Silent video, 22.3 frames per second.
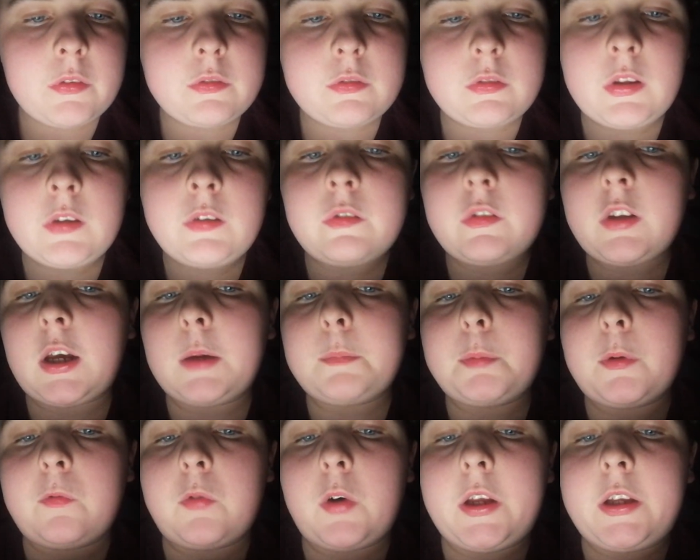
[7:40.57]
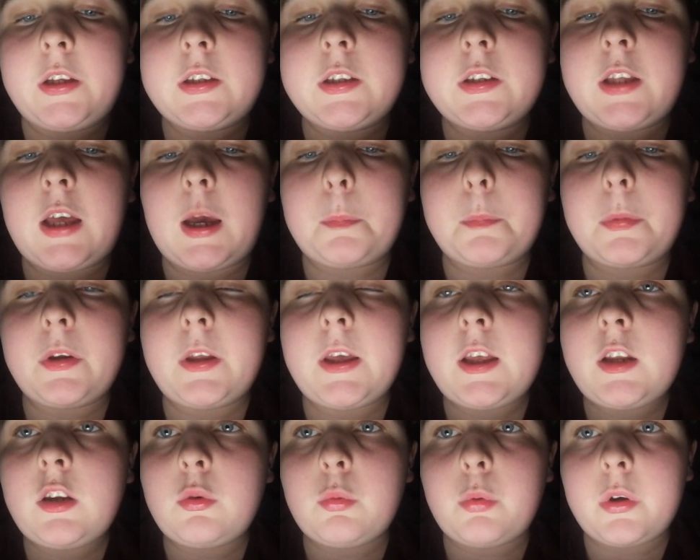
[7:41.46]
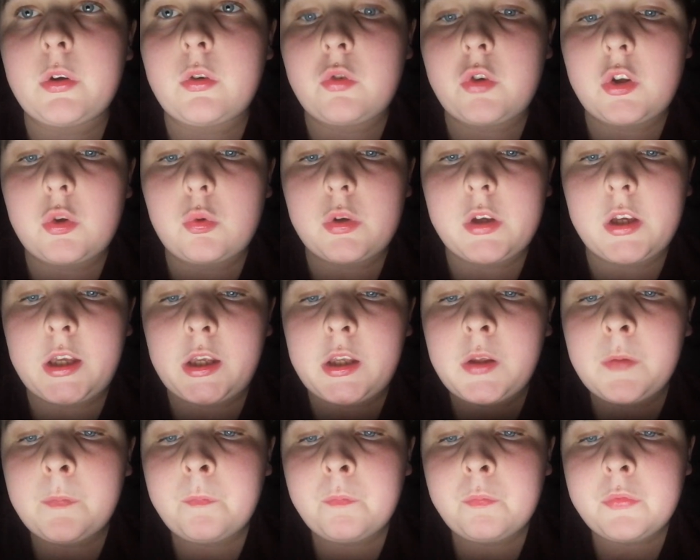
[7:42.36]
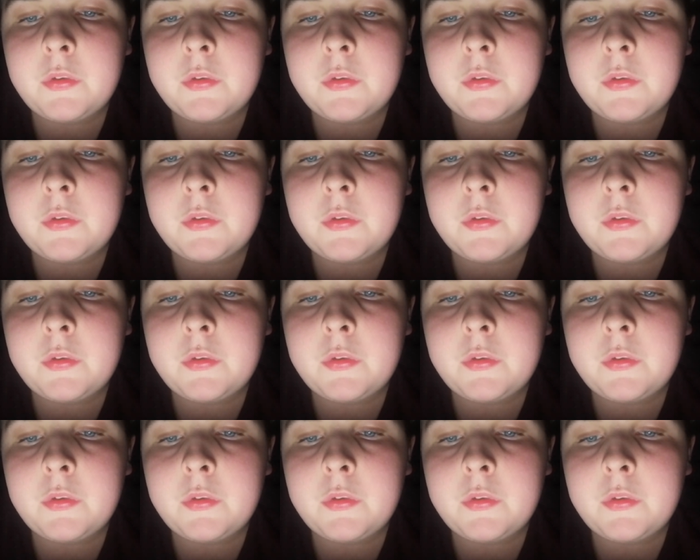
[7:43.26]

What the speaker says: This type of rain can happen anywhere in the UK,